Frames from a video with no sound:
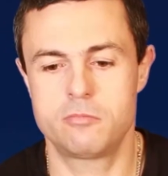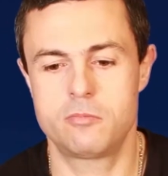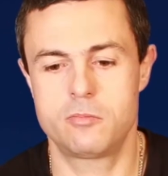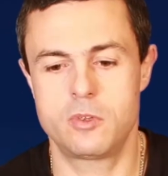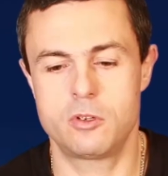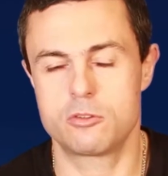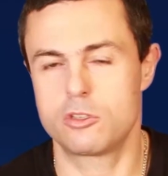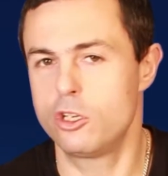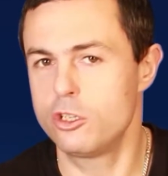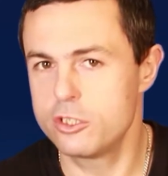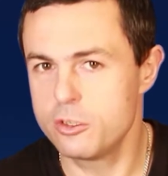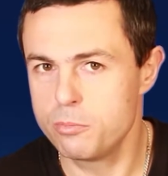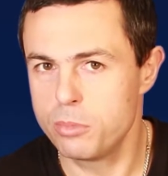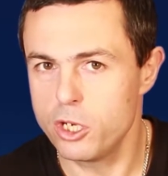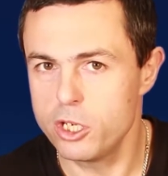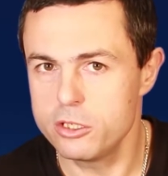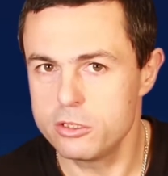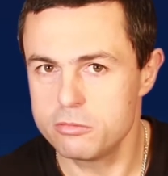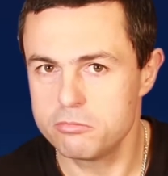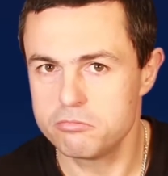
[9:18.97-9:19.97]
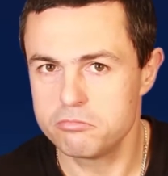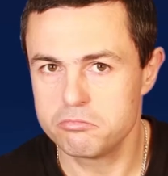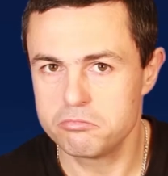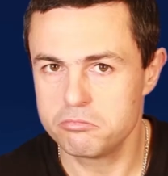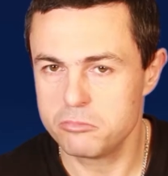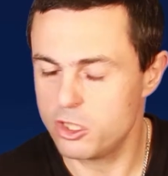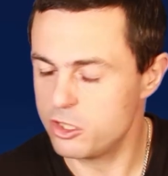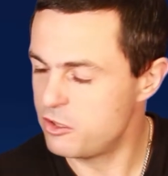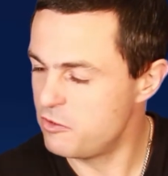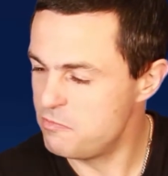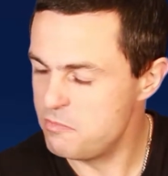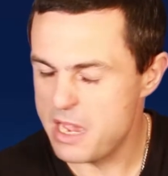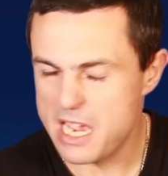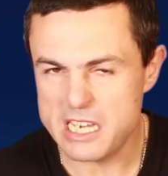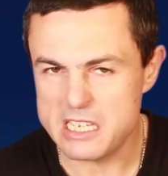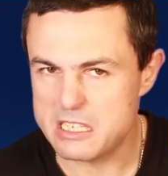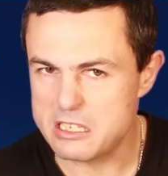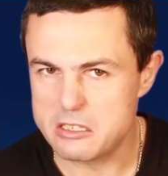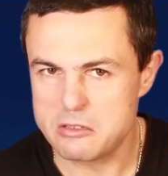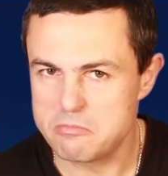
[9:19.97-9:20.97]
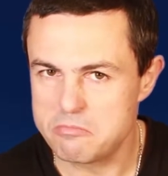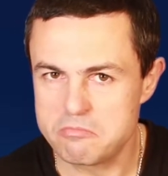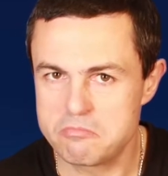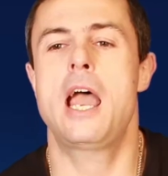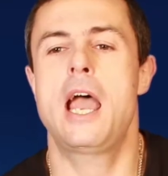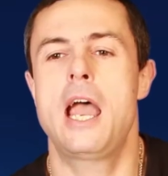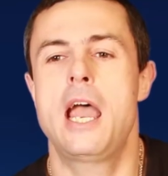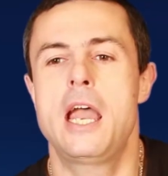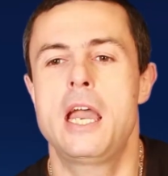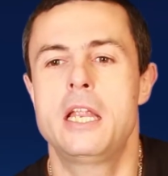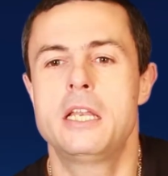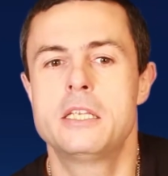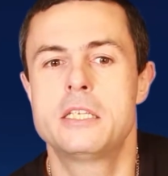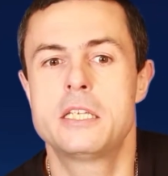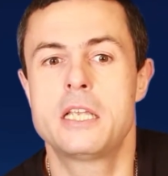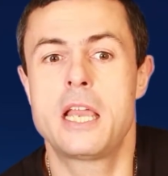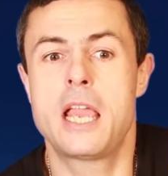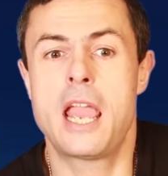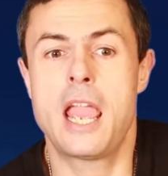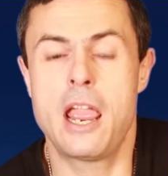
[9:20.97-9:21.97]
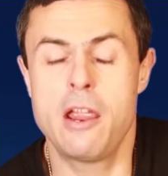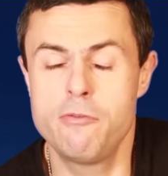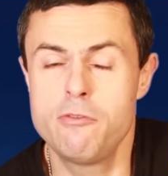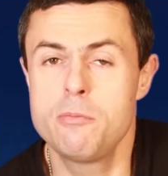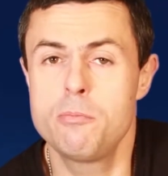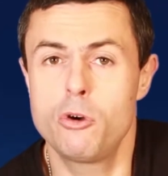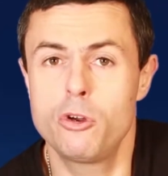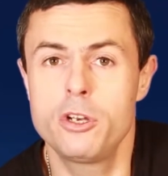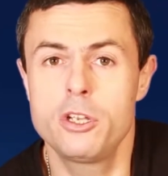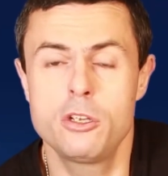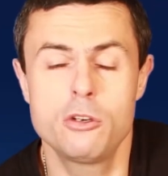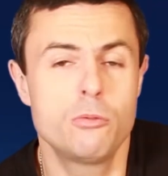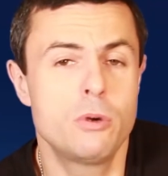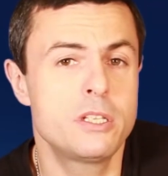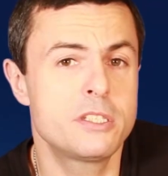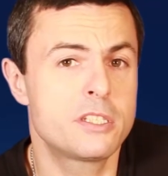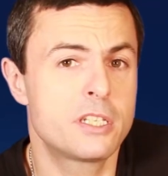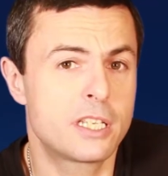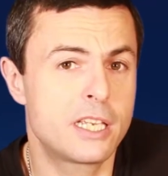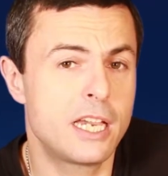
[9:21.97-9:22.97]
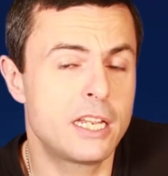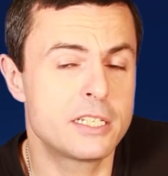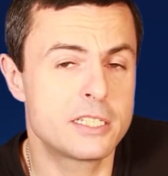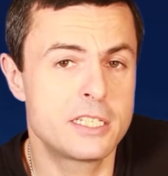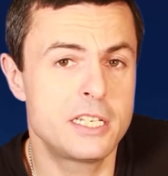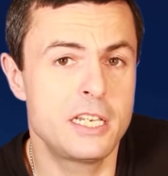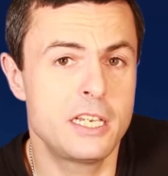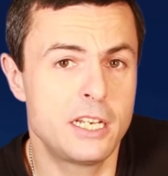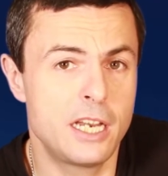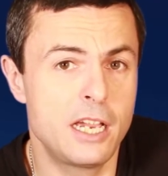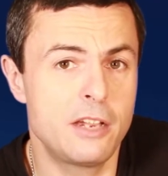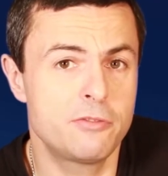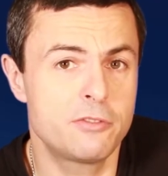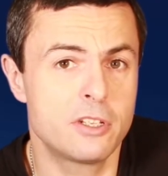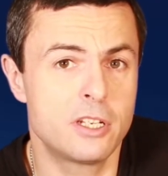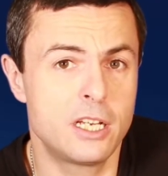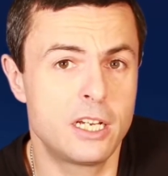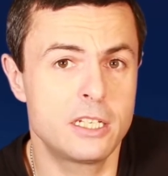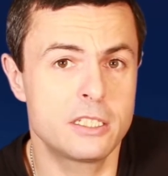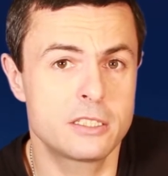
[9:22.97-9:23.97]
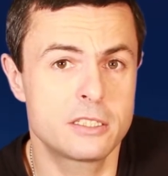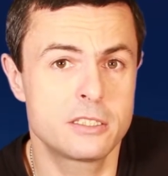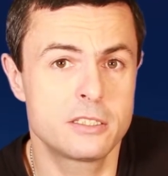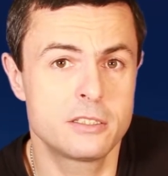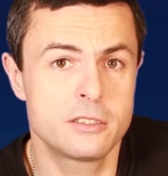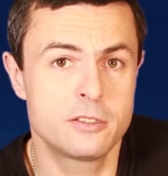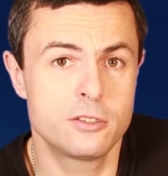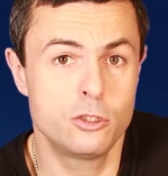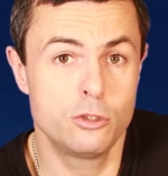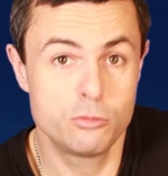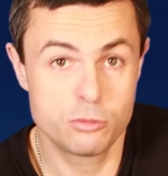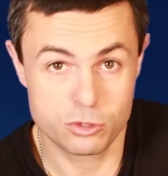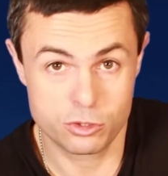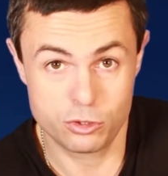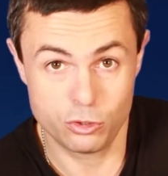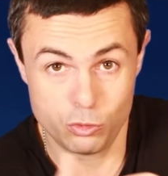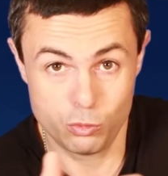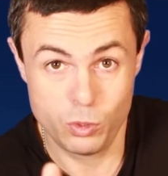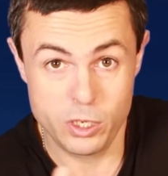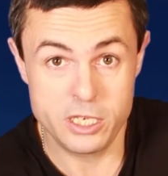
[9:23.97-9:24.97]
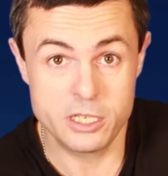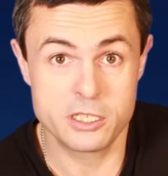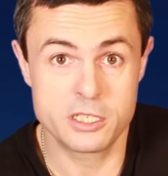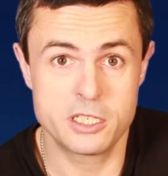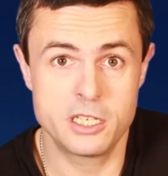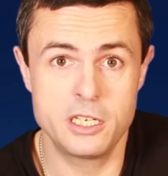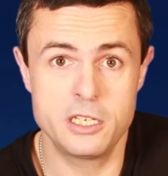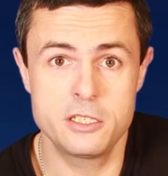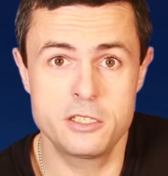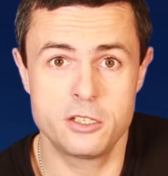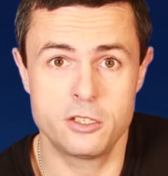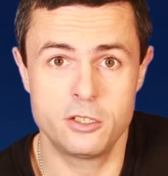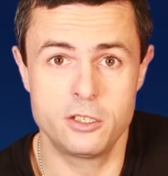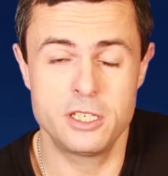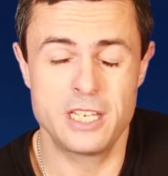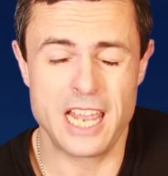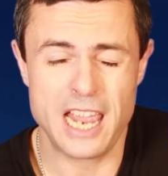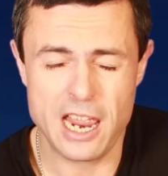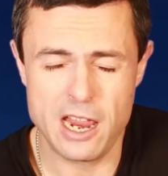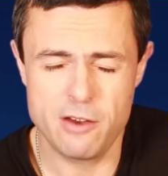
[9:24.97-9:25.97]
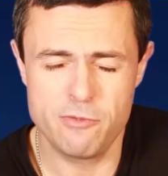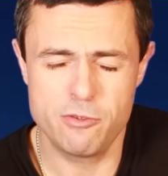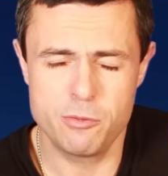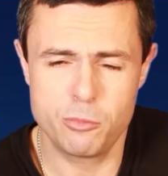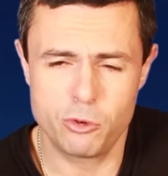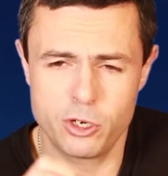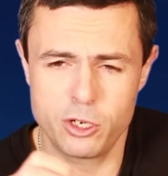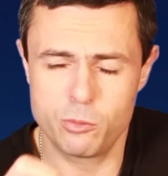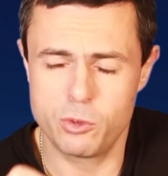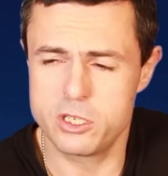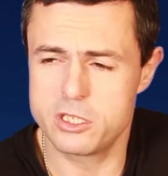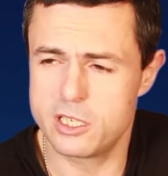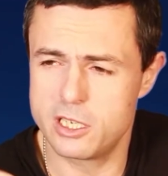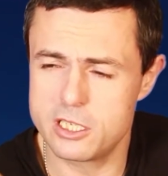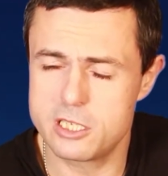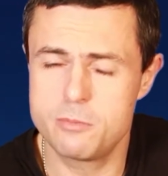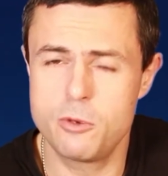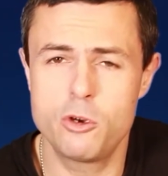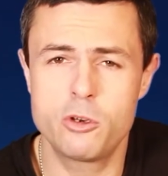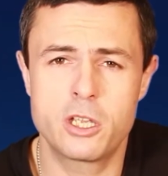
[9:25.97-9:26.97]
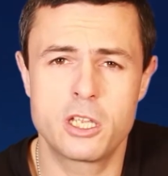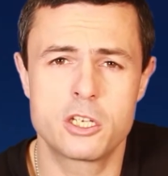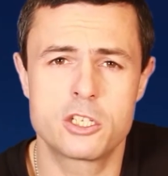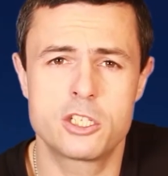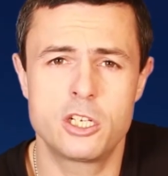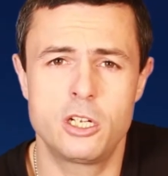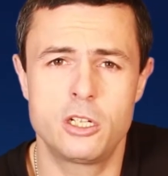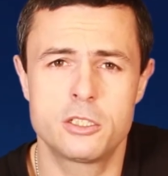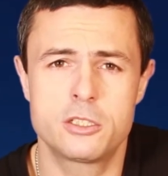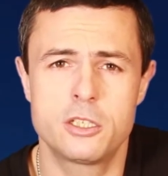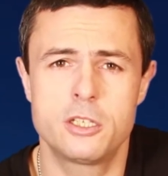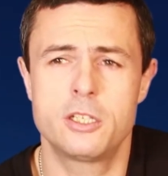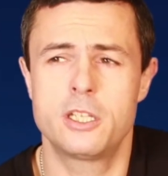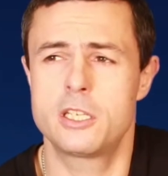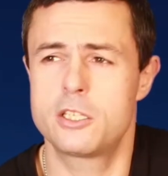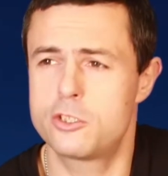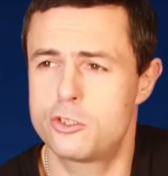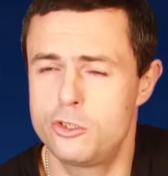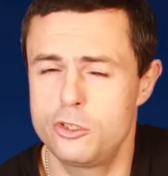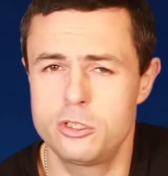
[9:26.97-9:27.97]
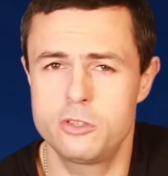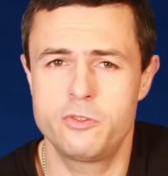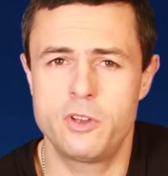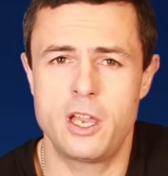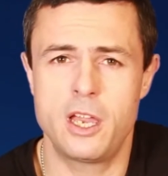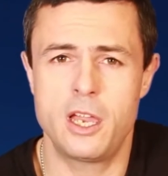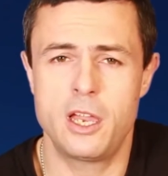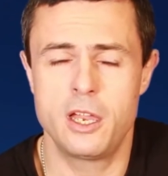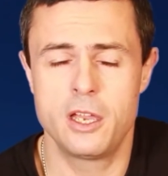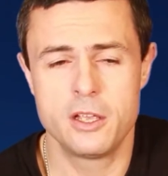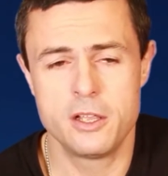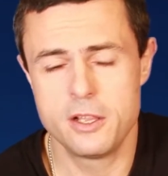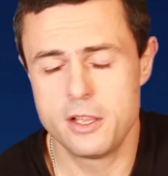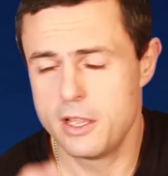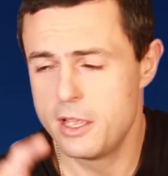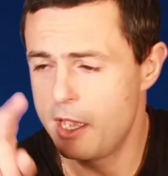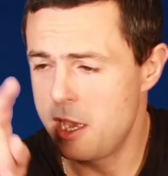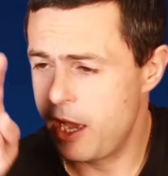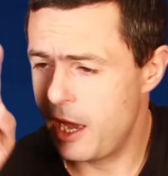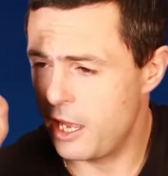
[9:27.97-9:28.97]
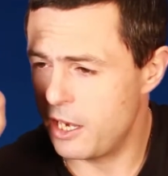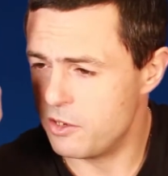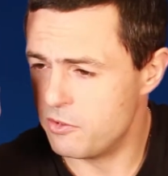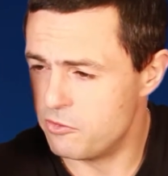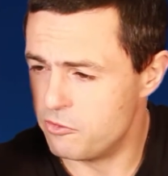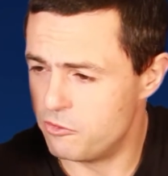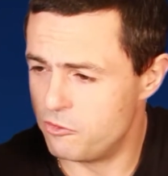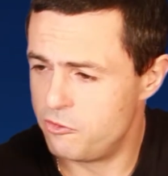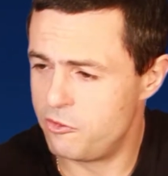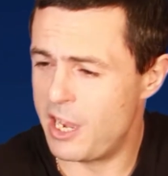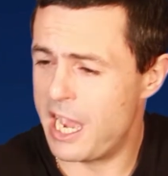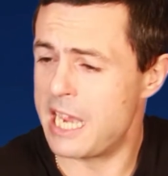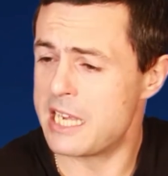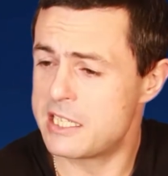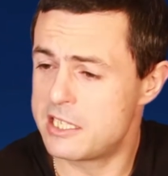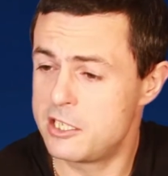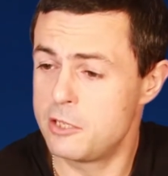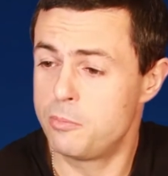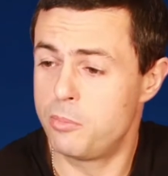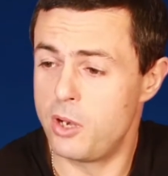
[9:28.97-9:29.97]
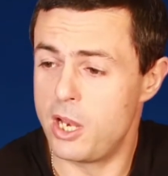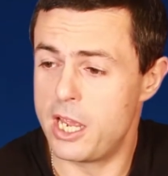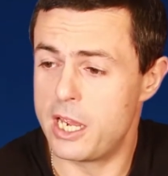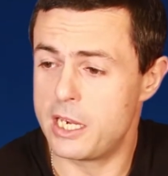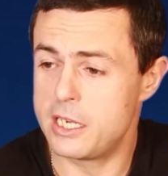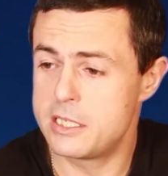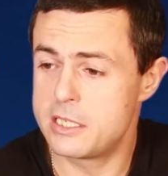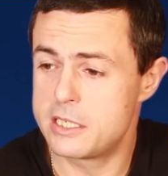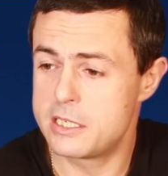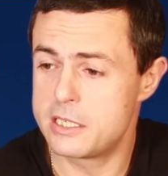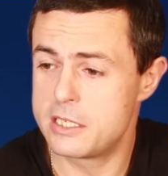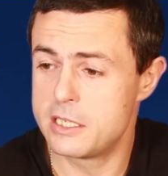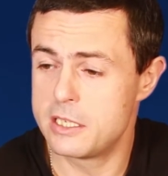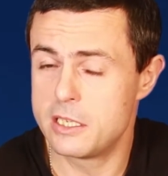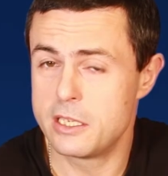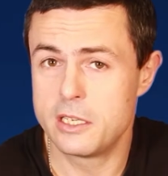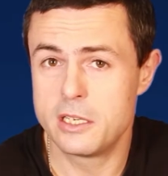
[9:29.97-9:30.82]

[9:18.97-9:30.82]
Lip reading: There was lots of blood, lots of mess, and everybody who went to the canteen after that, who witnessed the incident, everybody went to that smoking shelter, they stood there, and that's the place